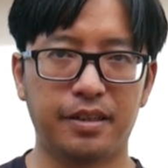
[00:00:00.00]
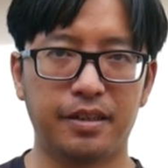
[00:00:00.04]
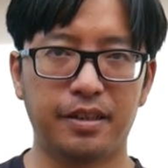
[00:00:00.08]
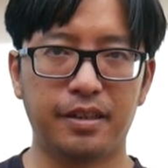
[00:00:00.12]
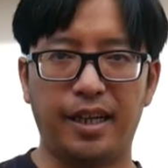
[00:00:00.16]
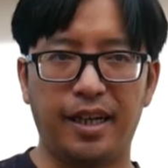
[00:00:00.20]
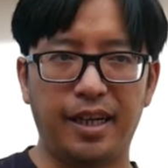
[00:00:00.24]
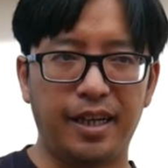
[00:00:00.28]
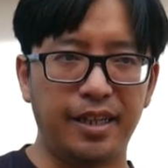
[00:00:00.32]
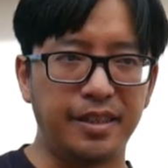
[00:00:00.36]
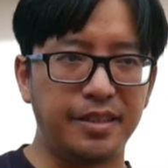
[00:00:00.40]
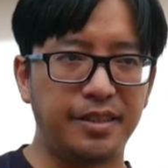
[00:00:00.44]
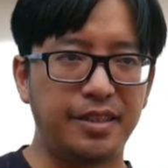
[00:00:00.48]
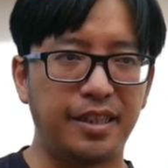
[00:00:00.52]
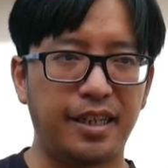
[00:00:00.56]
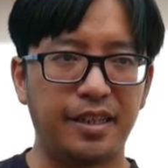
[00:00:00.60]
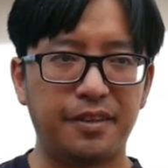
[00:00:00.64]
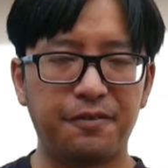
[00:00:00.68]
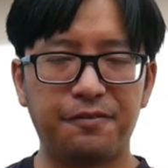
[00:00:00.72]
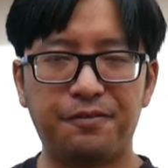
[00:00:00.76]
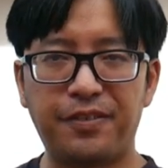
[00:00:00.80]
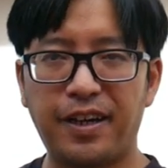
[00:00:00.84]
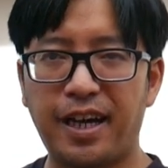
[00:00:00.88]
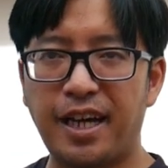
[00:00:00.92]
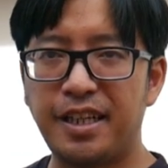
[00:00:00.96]
And the
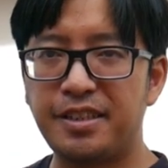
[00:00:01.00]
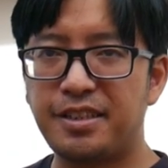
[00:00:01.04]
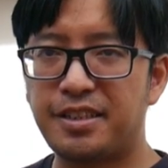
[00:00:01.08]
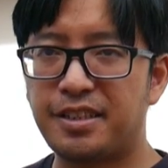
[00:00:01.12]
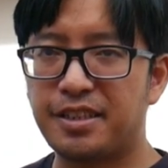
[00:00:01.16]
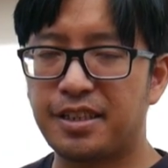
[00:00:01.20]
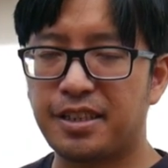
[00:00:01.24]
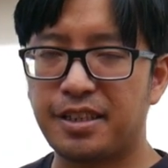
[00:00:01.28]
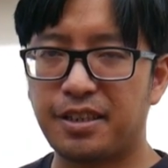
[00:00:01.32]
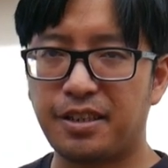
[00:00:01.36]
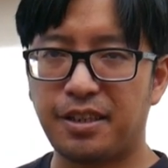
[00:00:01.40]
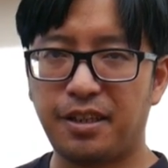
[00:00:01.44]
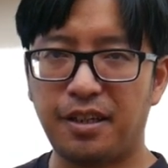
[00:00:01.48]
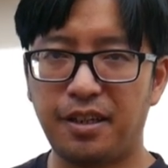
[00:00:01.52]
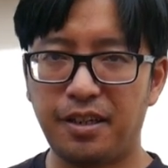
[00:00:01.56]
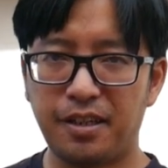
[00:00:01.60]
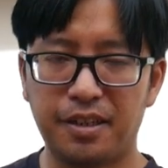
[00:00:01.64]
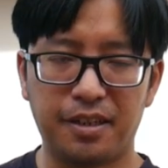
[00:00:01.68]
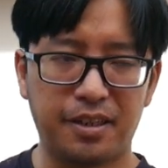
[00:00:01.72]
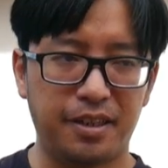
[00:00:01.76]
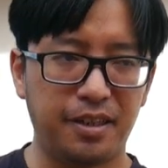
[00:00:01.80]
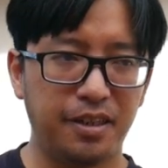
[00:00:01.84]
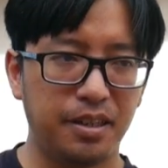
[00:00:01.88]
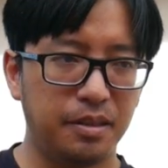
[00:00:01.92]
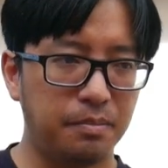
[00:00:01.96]
advancing
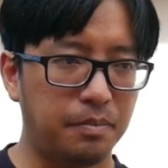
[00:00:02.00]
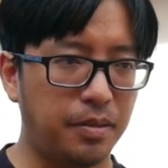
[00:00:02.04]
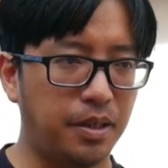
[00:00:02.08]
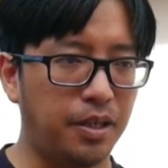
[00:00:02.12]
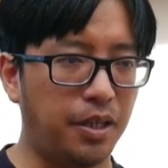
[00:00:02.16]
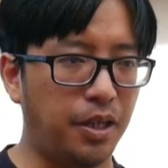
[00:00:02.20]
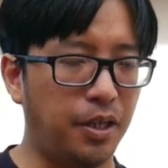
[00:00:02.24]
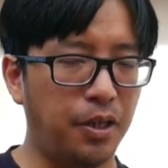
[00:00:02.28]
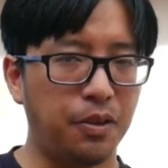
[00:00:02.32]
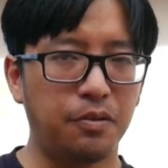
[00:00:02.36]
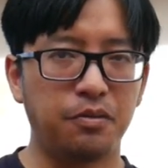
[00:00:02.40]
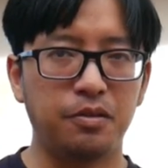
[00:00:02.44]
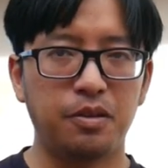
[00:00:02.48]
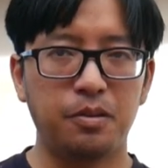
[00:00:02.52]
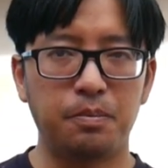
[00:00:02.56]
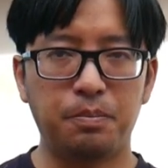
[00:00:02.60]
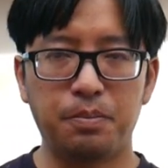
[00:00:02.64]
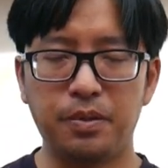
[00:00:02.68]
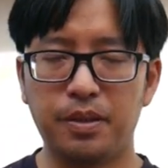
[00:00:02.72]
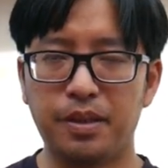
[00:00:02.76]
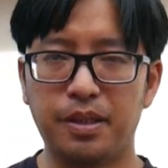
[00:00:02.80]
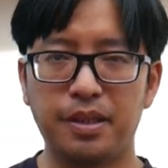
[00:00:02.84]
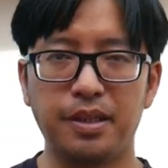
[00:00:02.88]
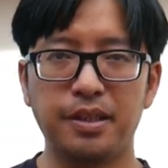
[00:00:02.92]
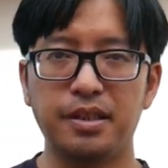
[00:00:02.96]
line might only
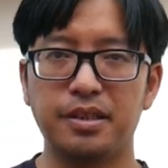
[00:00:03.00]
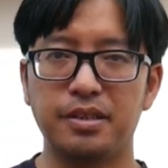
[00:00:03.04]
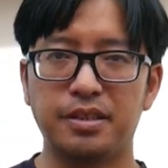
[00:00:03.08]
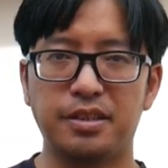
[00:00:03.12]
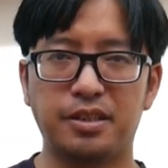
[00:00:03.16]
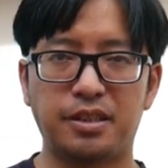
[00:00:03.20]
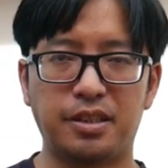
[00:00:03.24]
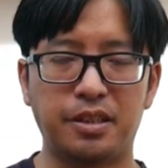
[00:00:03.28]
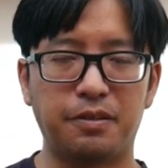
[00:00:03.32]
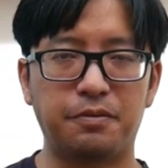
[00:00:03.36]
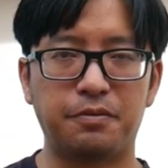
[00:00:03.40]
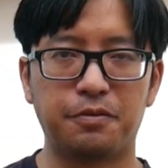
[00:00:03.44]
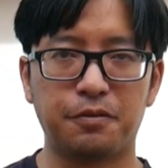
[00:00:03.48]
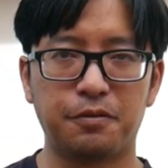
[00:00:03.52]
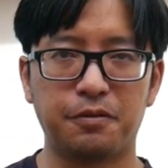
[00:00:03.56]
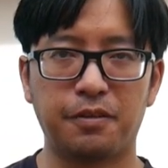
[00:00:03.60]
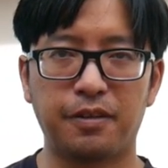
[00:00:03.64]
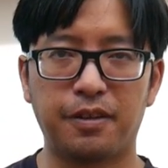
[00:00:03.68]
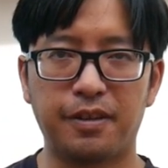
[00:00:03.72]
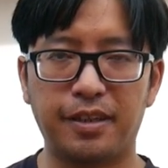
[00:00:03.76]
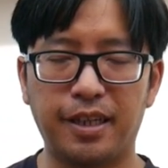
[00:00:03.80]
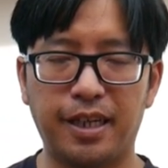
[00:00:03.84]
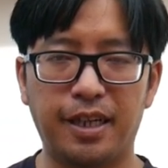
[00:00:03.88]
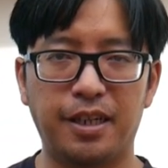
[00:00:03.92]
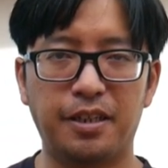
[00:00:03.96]
be several
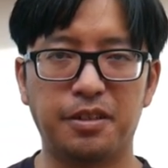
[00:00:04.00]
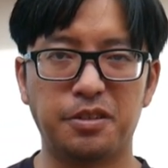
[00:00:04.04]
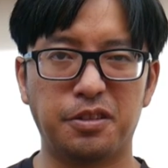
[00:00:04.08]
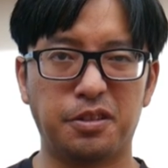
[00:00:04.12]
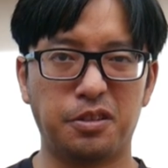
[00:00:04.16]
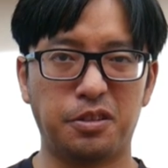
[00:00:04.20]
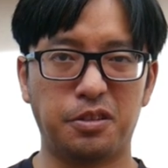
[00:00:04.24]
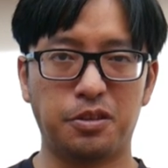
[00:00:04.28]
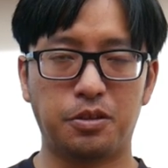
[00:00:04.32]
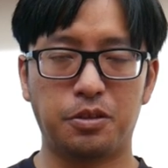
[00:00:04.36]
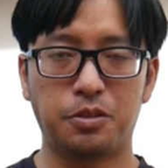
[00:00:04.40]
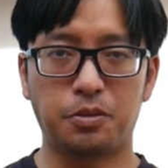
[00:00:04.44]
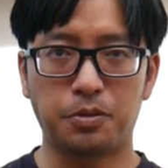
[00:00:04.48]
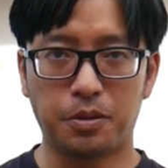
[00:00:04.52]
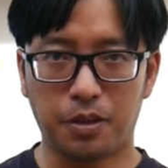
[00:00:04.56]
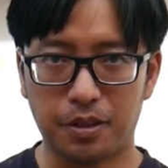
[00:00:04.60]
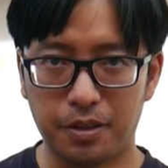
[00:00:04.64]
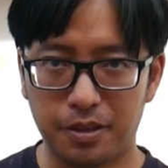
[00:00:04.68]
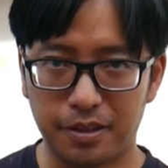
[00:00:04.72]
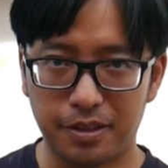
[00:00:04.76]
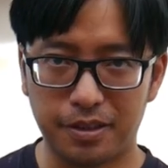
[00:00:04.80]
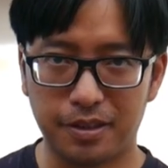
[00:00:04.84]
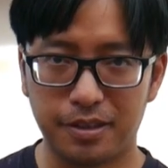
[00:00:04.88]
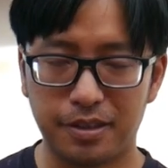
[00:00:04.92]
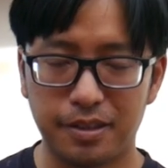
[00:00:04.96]
thousand
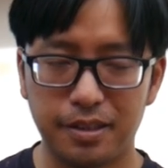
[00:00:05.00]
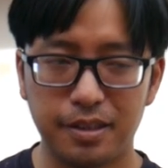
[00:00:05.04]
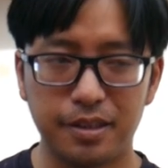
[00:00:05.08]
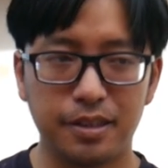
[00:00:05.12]
strong.